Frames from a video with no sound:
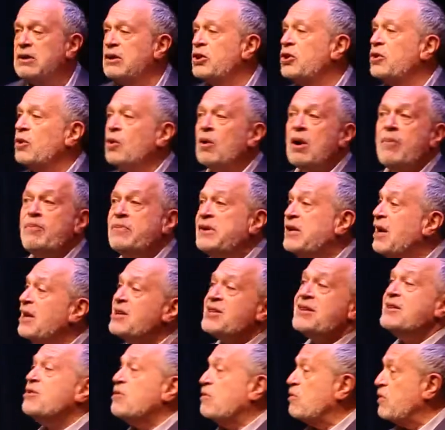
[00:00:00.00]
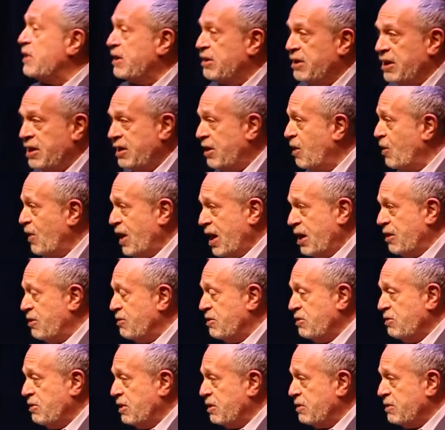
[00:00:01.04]
Europe doesn't really know how to
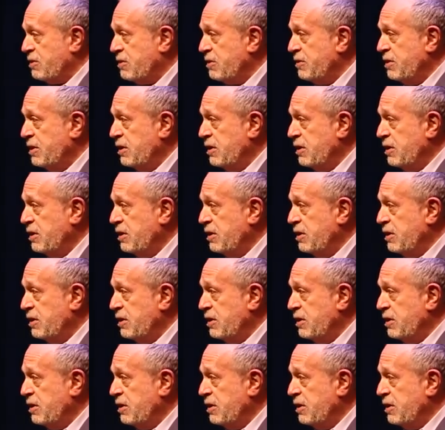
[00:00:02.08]
do it.